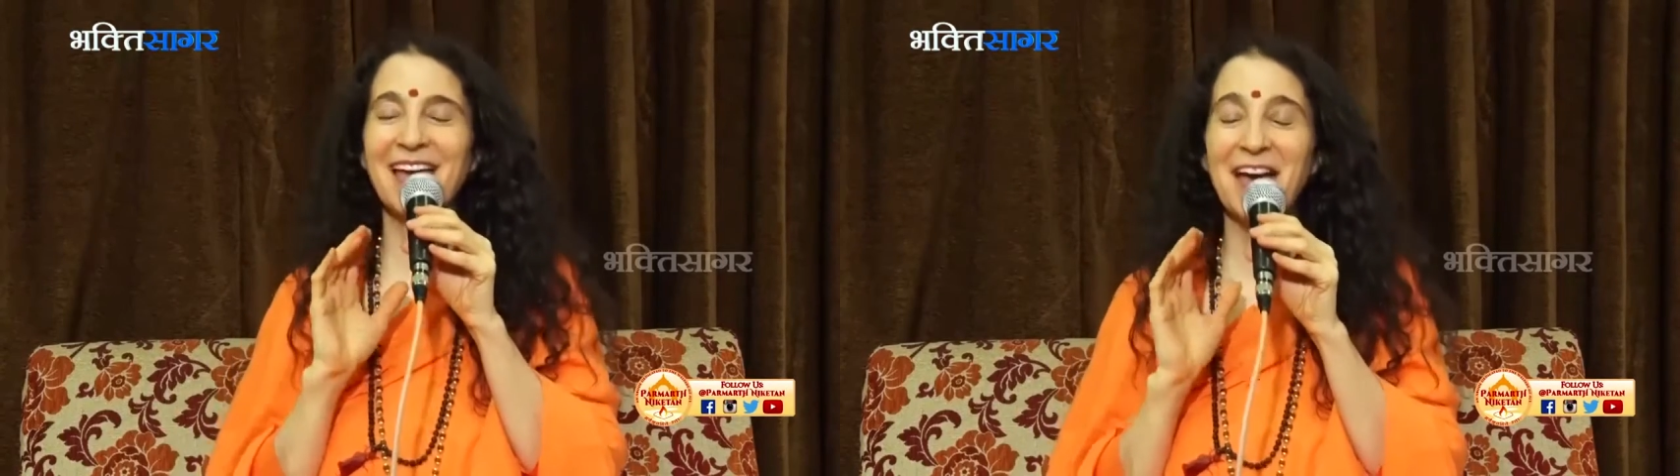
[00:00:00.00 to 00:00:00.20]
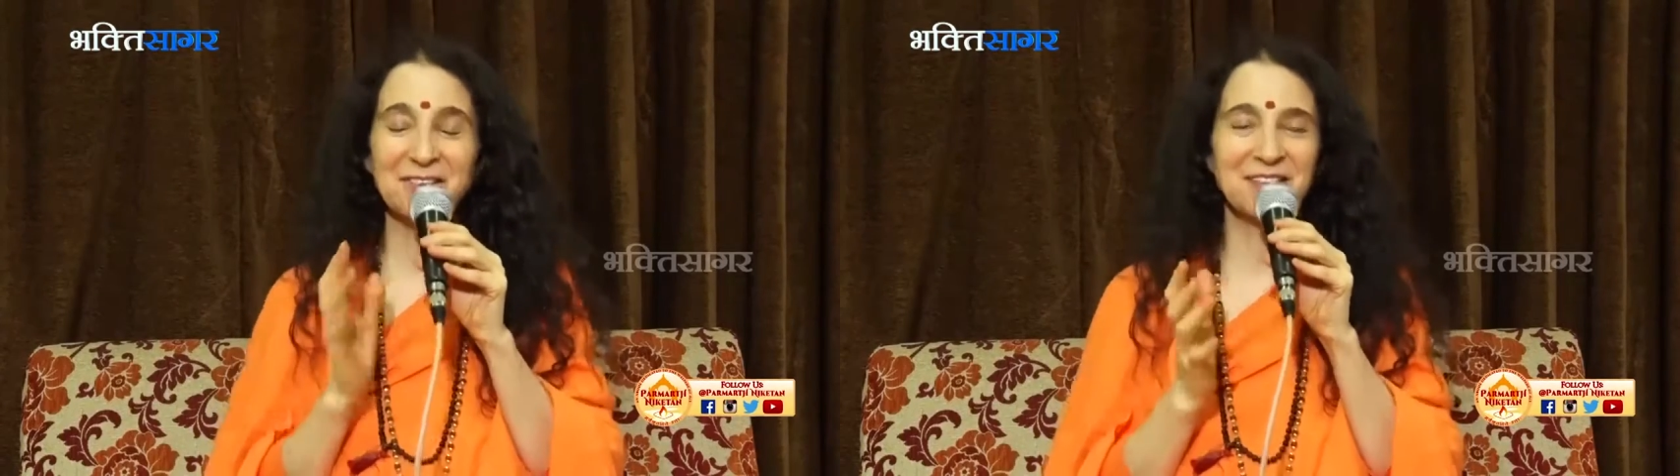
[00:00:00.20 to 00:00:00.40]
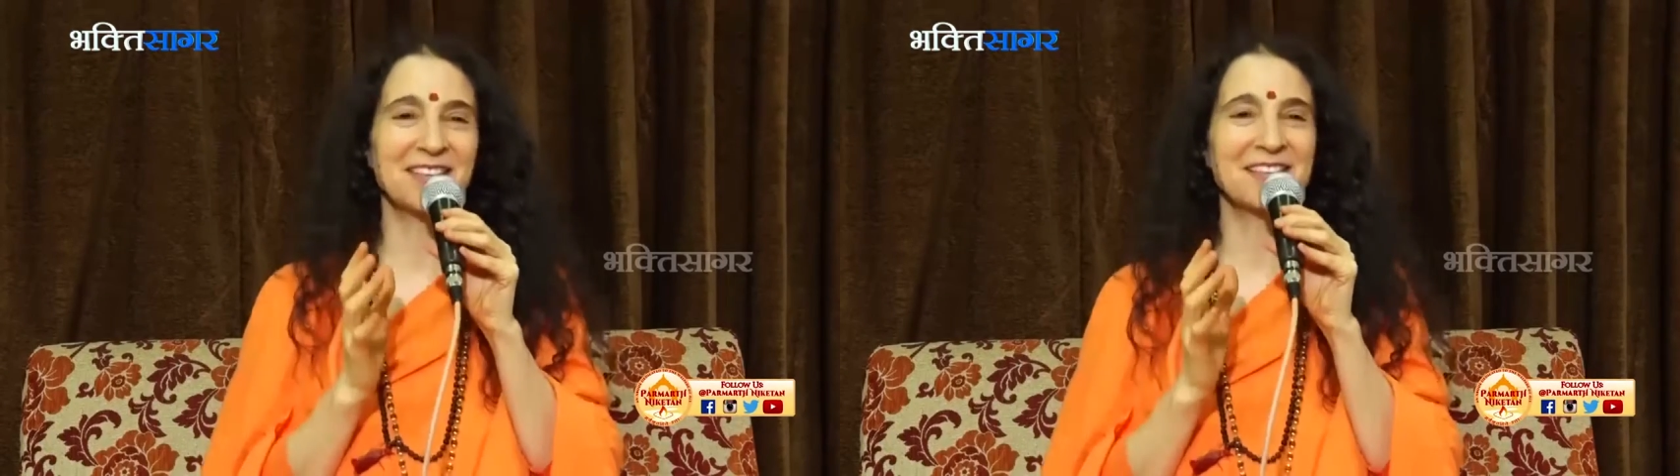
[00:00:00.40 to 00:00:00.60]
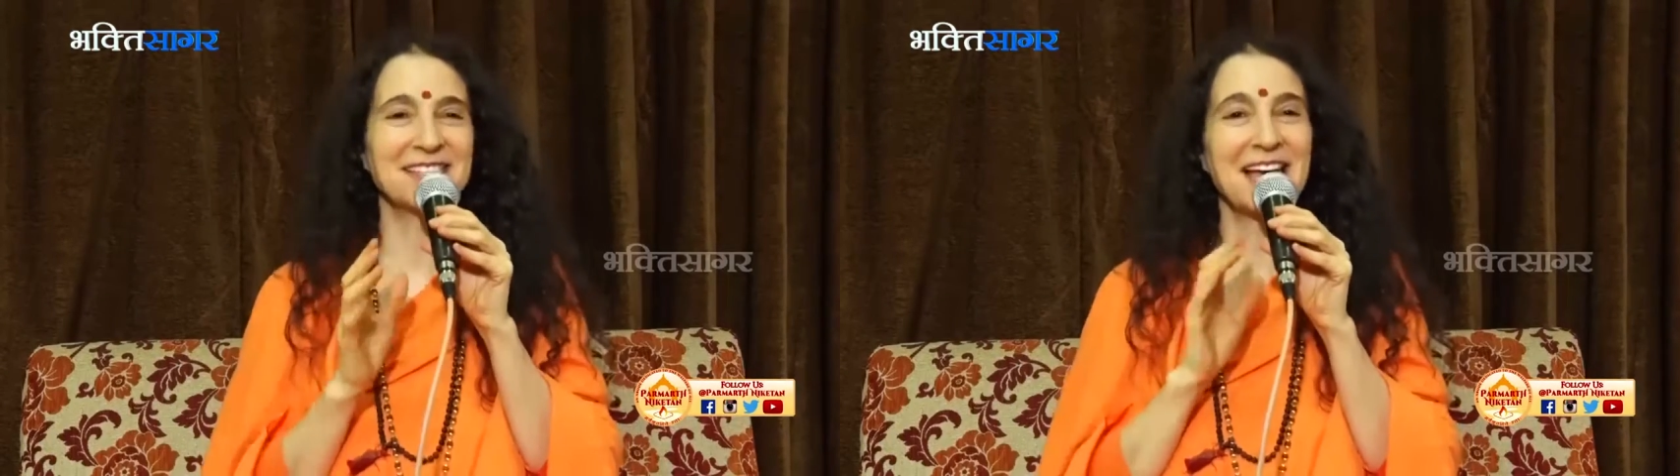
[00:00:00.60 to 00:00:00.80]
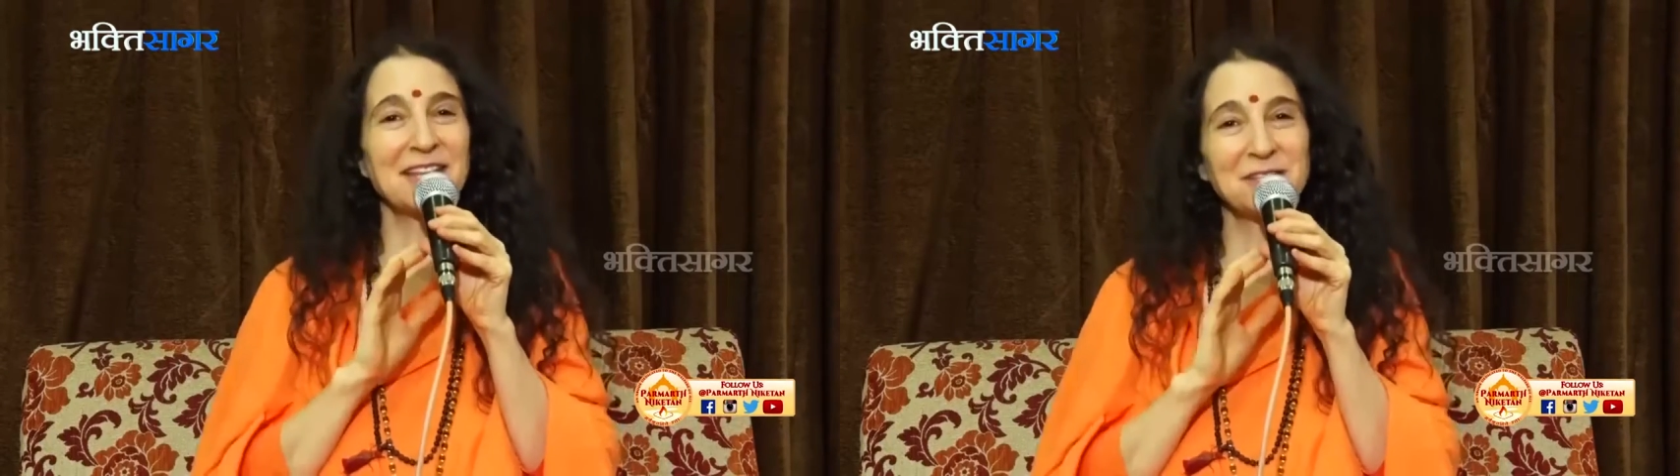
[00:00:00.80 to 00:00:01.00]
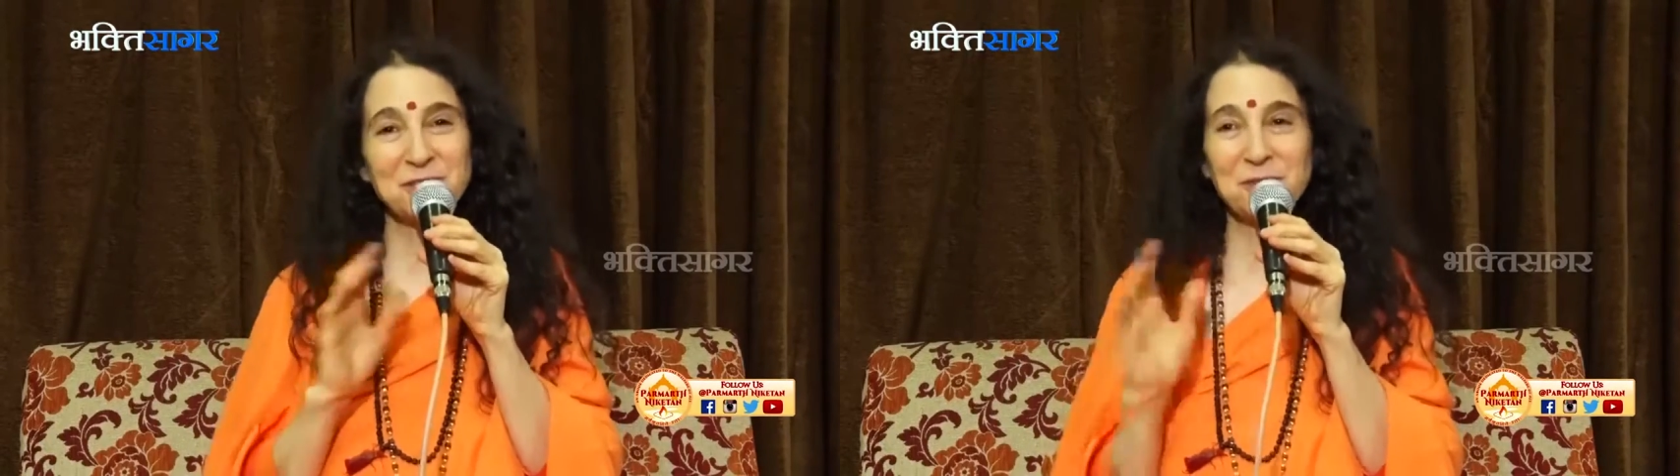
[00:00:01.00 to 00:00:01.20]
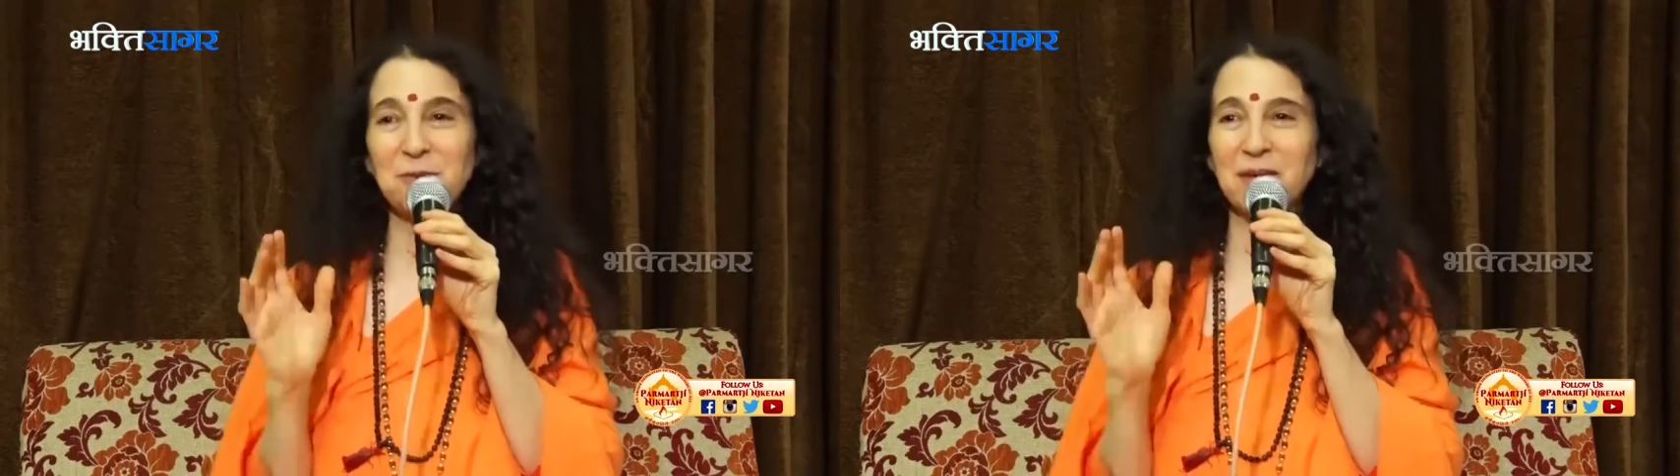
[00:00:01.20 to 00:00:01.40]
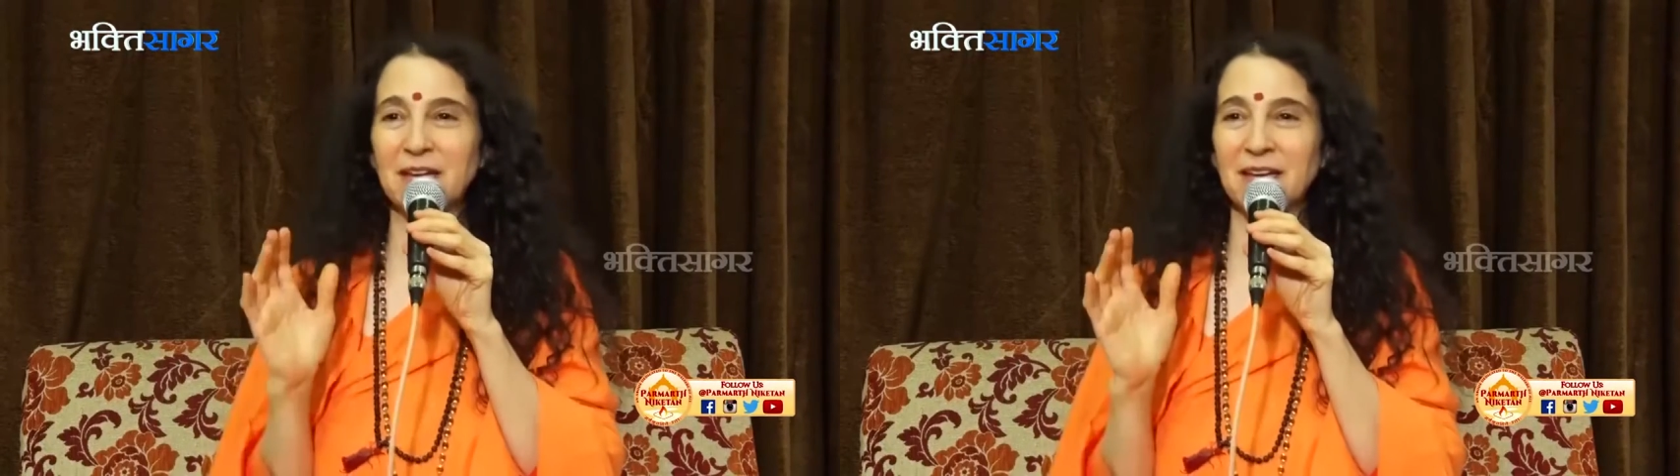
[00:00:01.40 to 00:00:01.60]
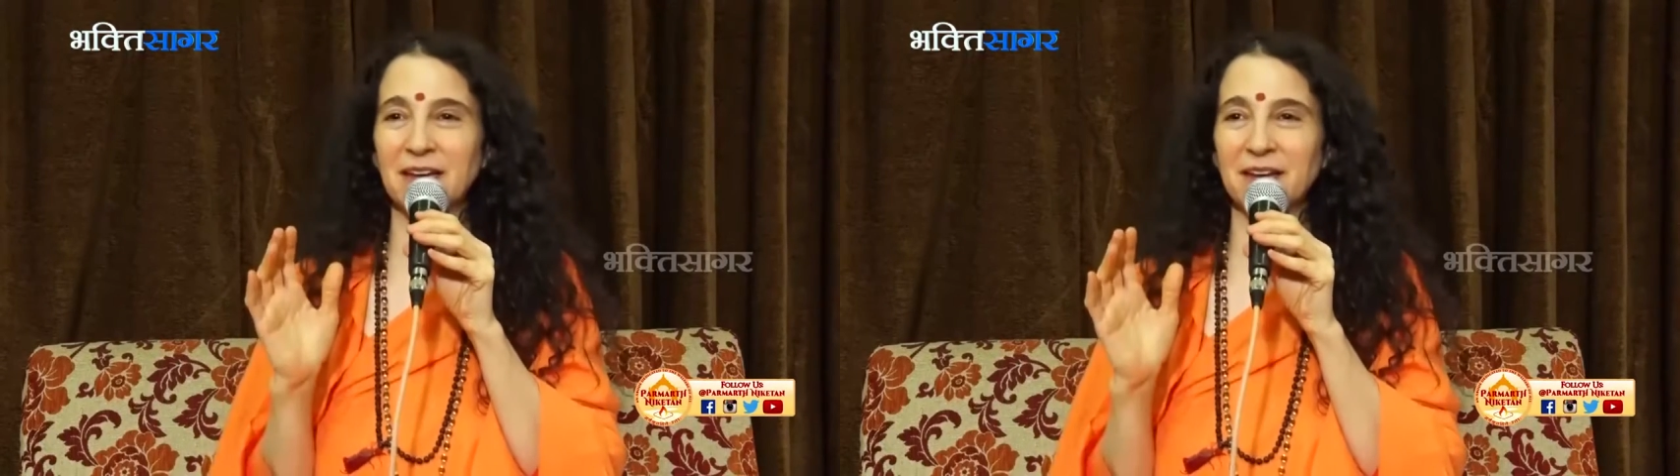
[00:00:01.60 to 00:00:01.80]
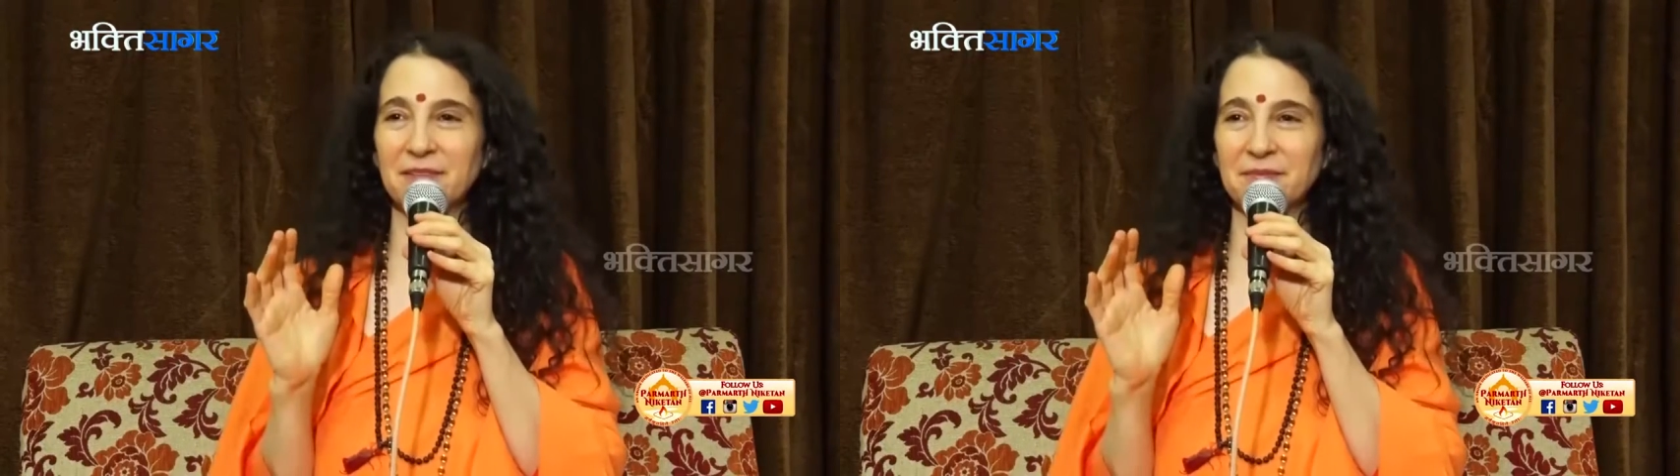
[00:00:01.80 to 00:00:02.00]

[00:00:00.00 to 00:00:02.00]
carrying the sand, so be it.